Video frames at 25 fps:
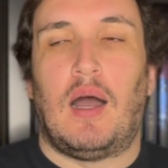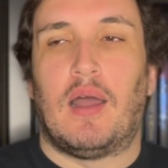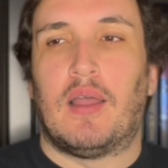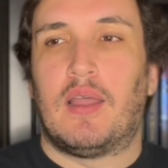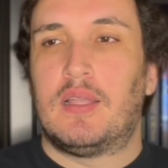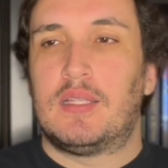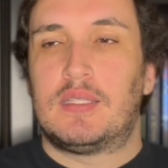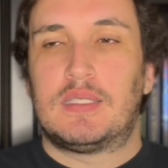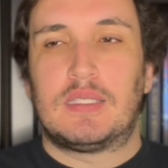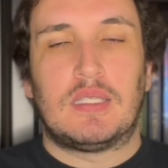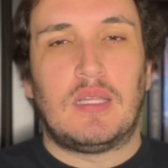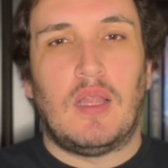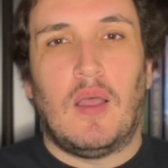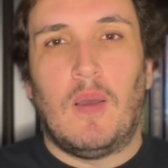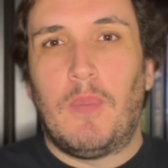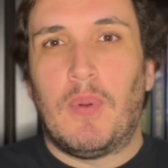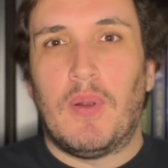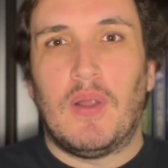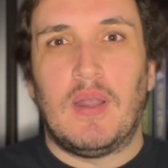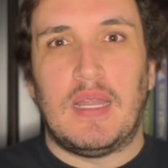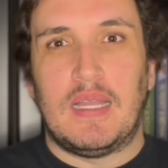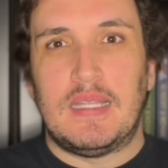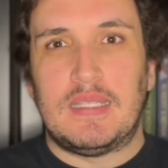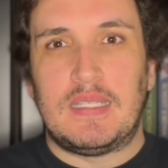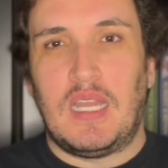slow
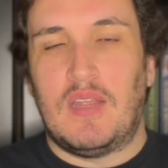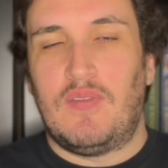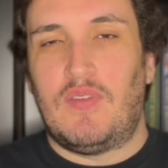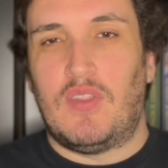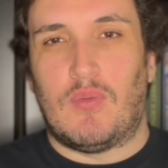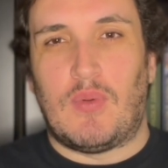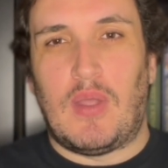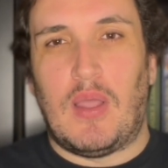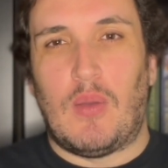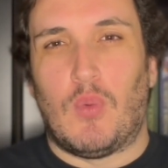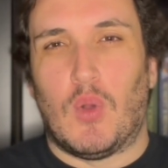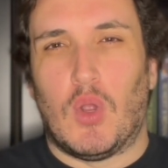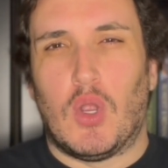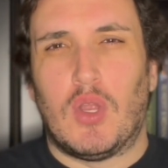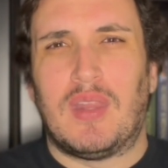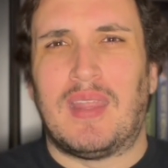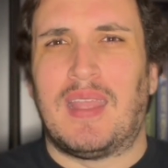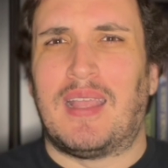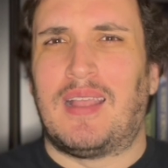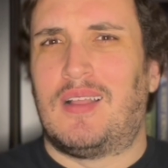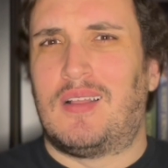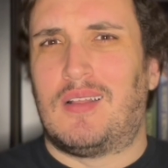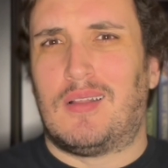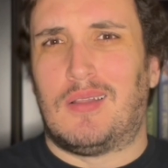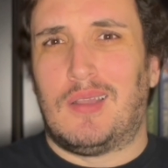burn isn't even the right word,
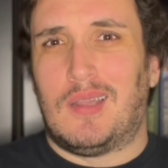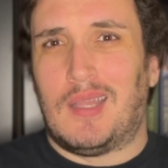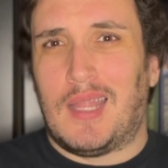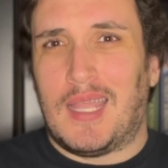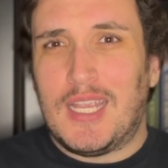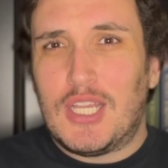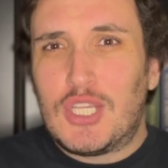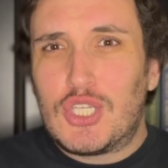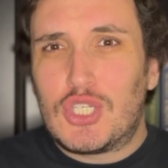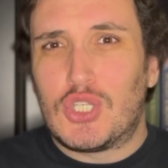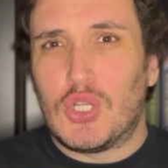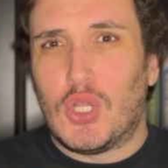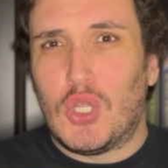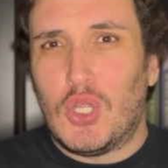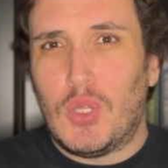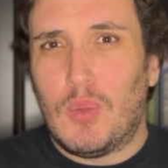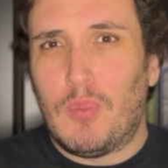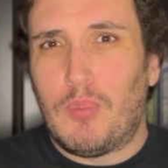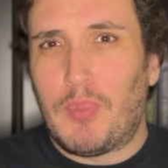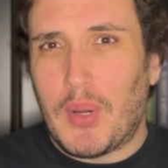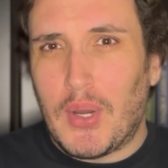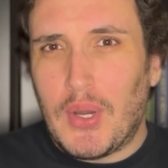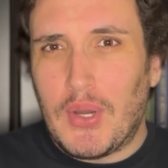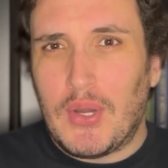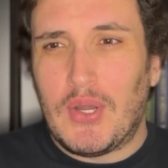like glacial
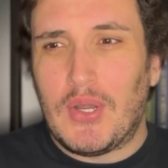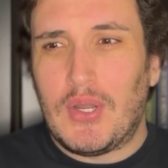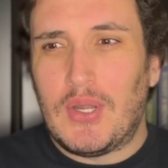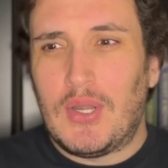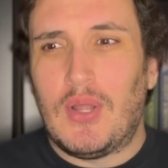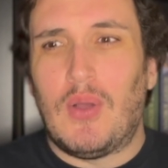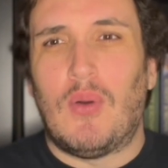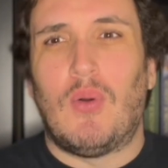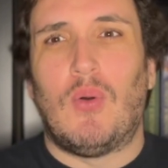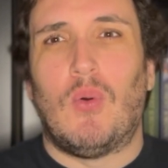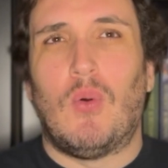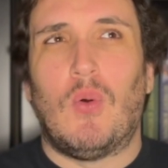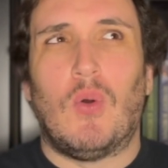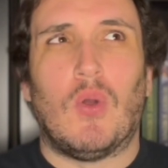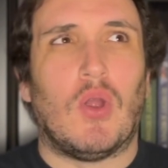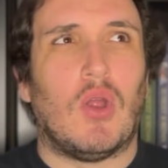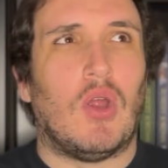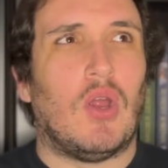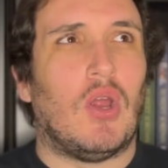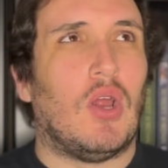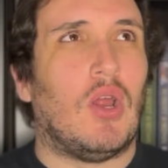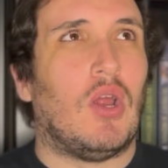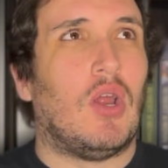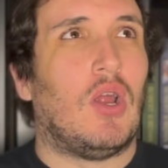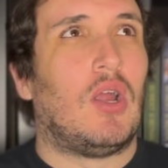burn
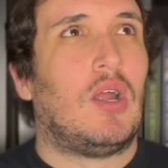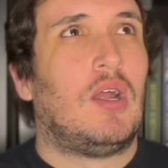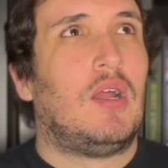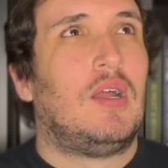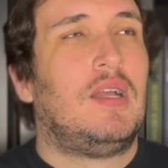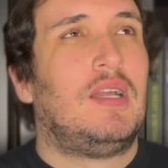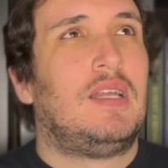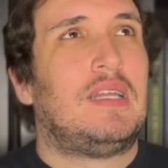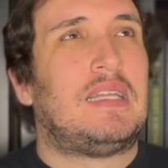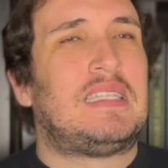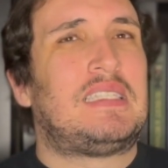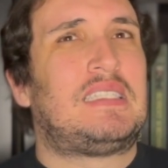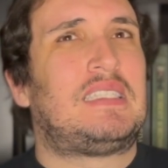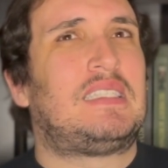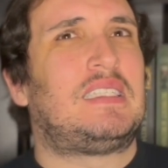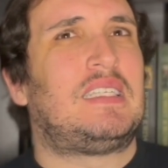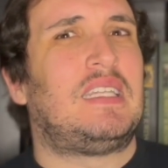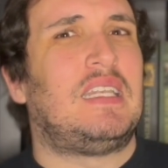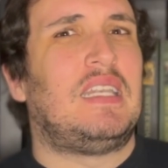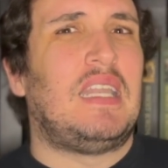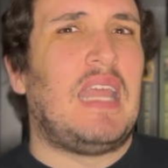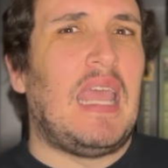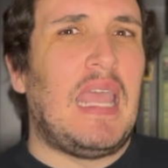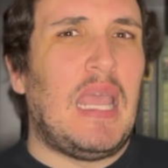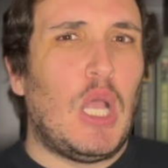or
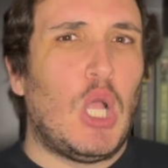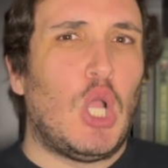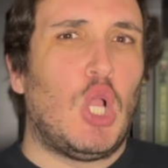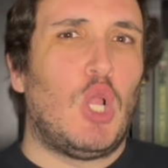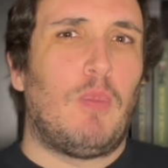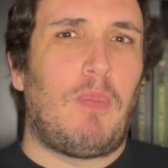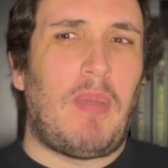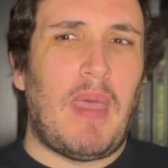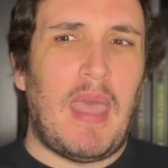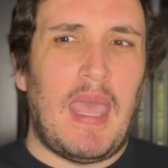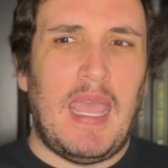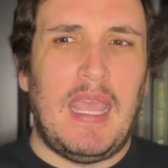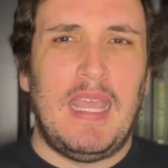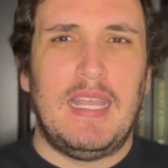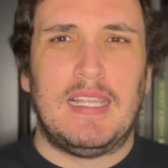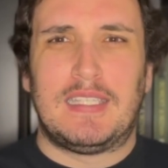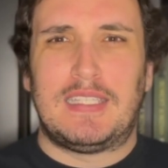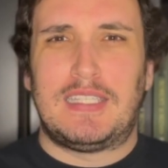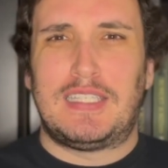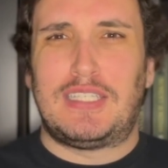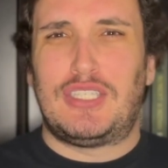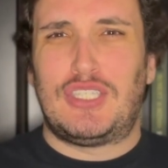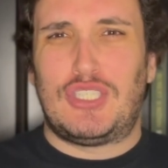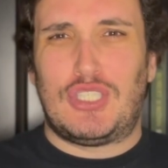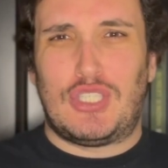snail-paced
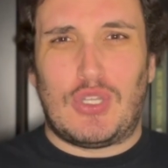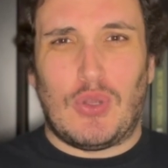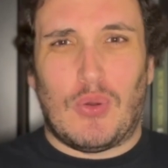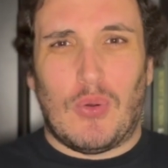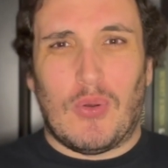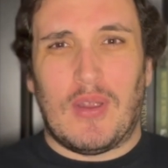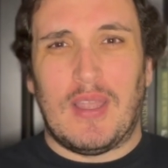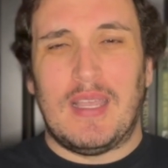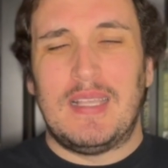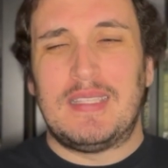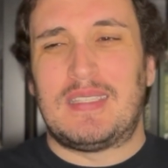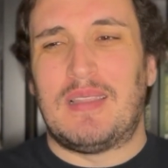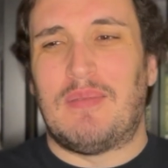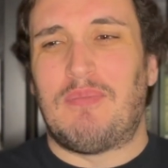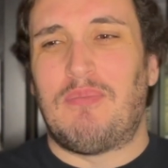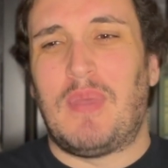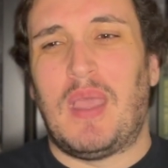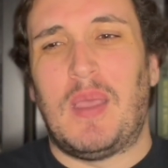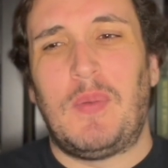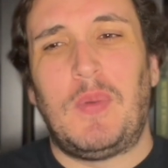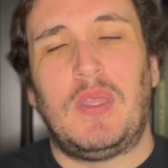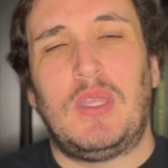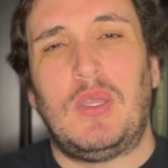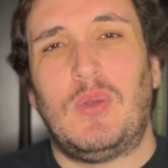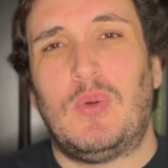stories, that maybe you